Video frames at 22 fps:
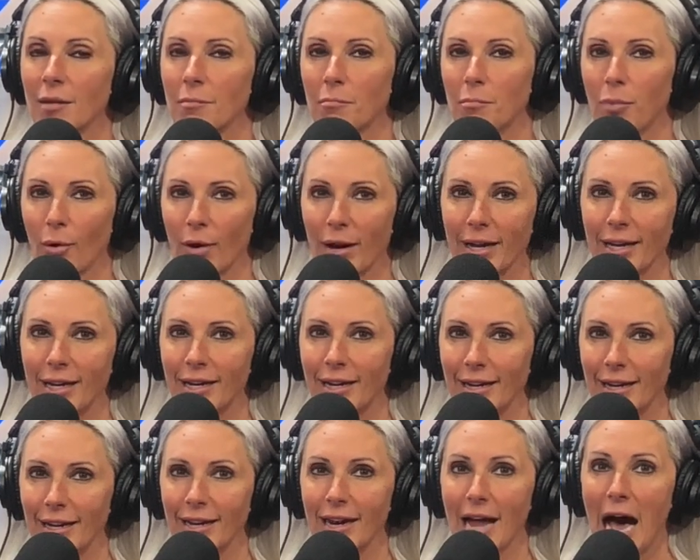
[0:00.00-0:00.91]
bringing
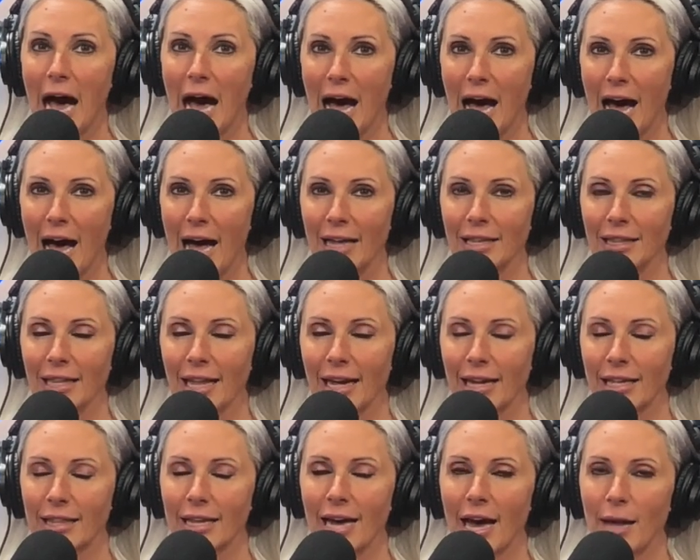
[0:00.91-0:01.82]
it in hot
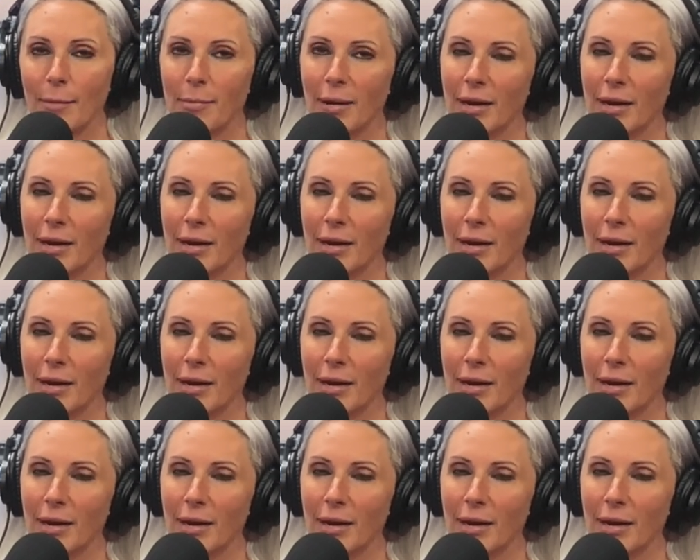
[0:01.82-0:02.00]
like that.